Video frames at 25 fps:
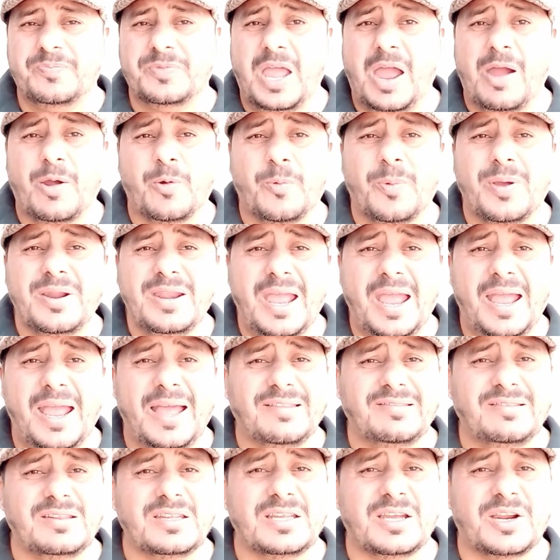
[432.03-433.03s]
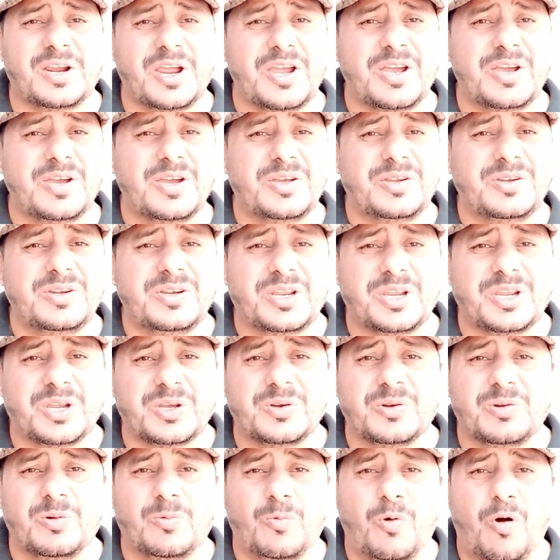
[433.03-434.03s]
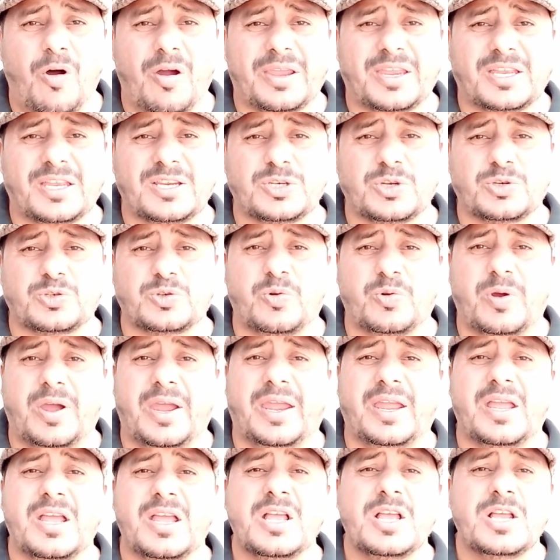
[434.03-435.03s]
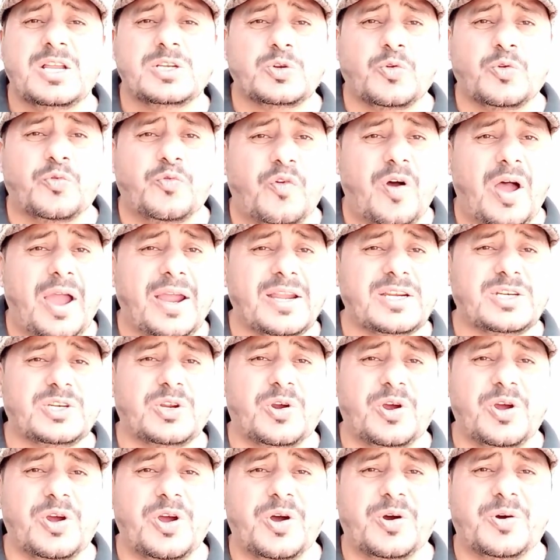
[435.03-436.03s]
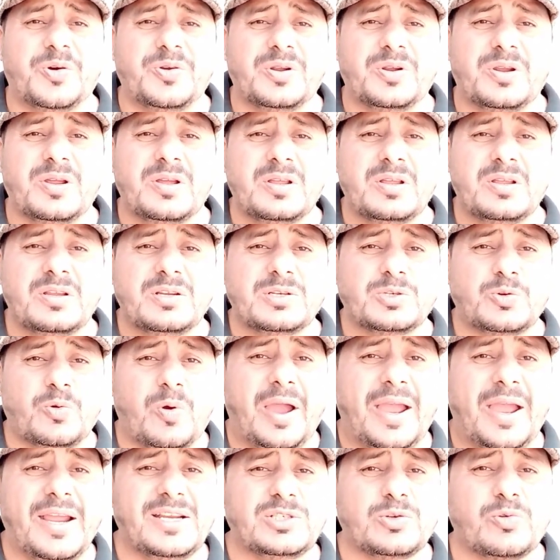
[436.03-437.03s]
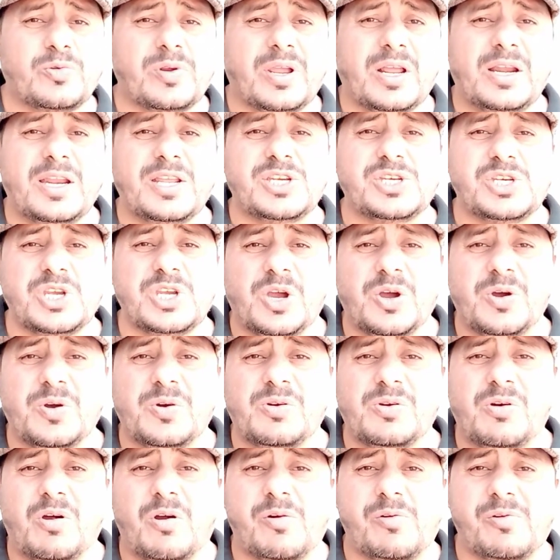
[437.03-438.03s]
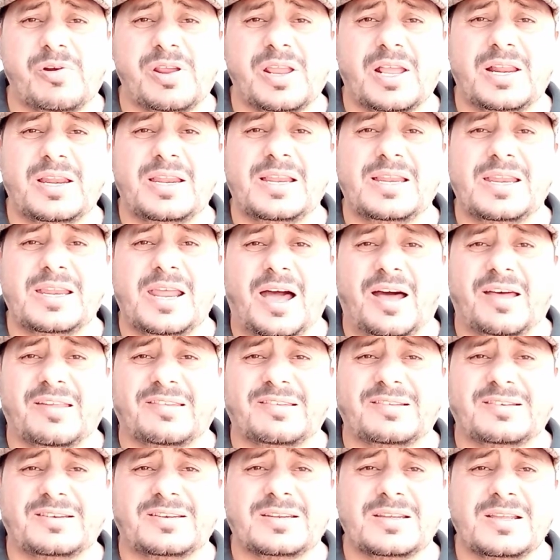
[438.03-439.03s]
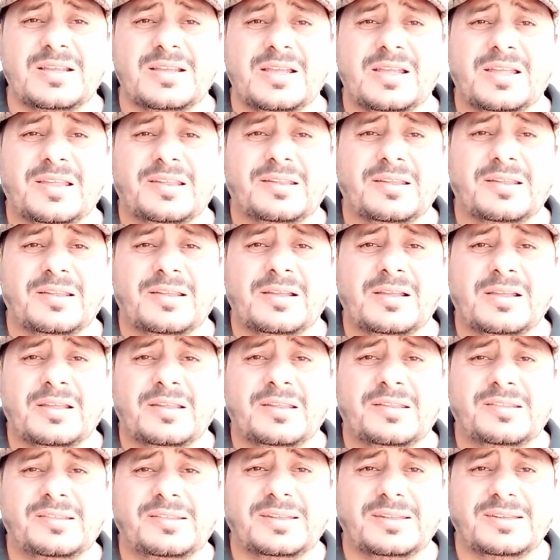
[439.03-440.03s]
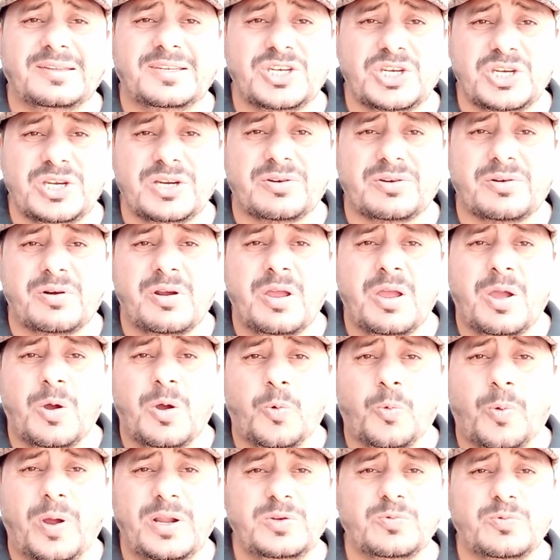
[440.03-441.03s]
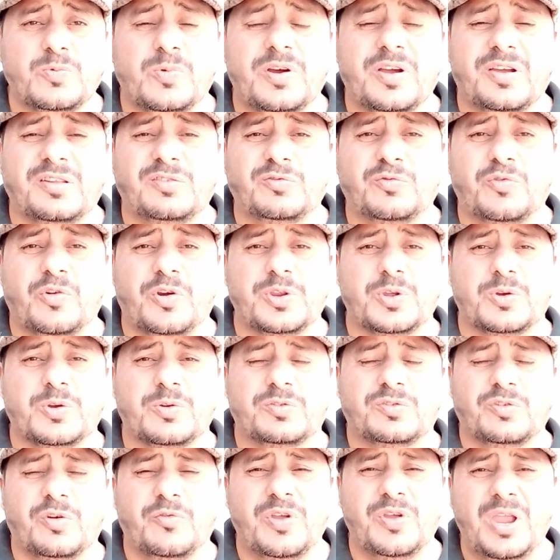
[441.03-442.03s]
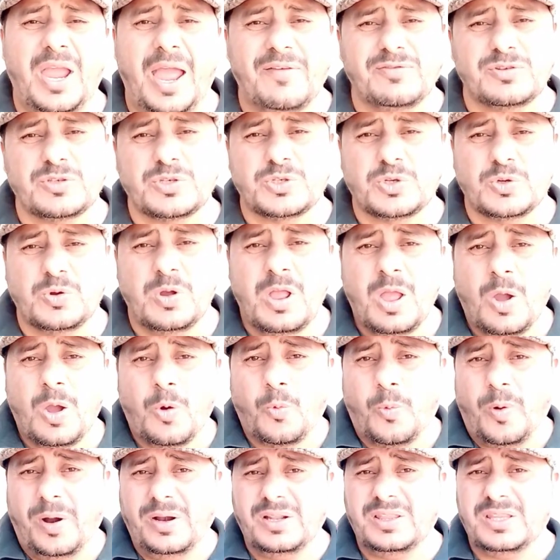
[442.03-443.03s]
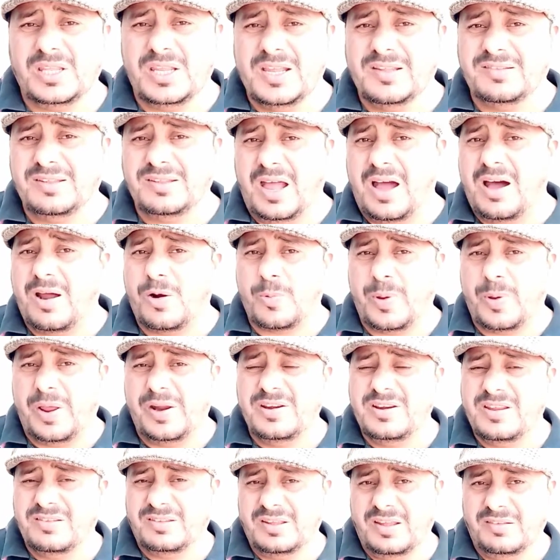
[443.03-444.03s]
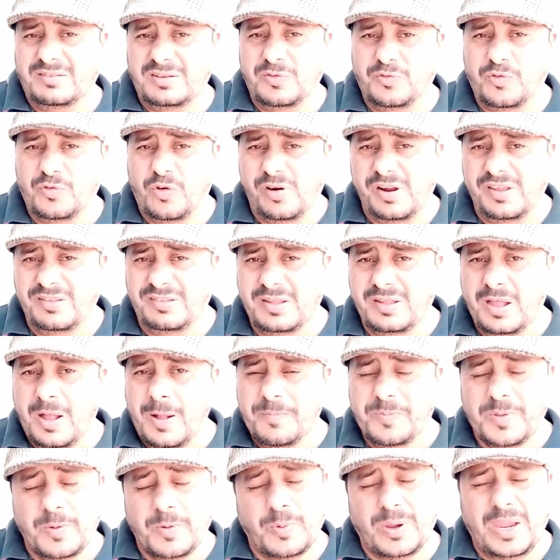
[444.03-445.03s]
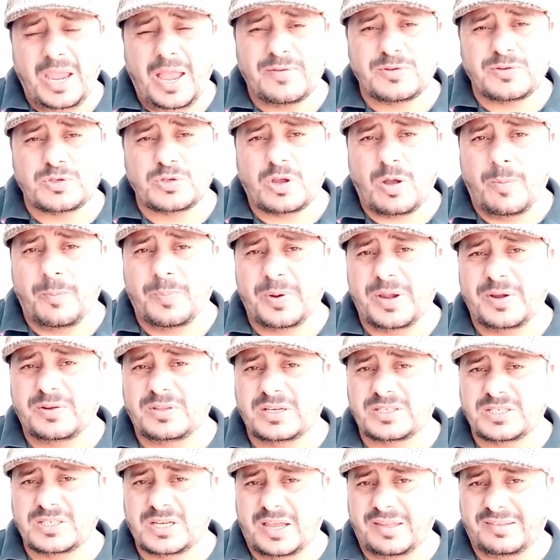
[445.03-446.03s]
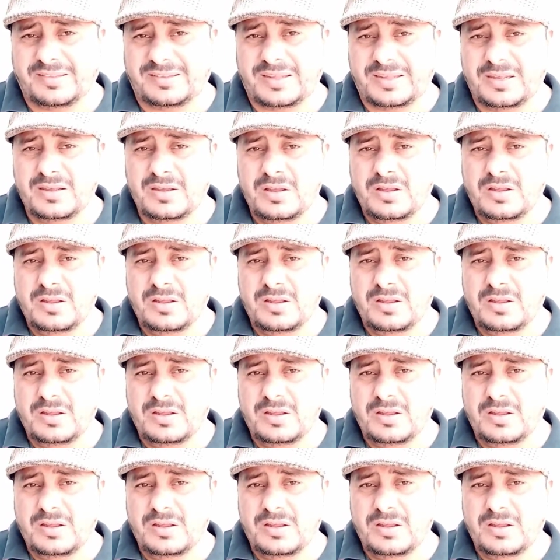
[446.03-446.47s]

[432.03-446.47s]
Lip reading: Everyone has their own cool walk to try to find your own. Try to really show or really last. Share what works for you. So we have to do what things are very necessary for us. We have to complete the task.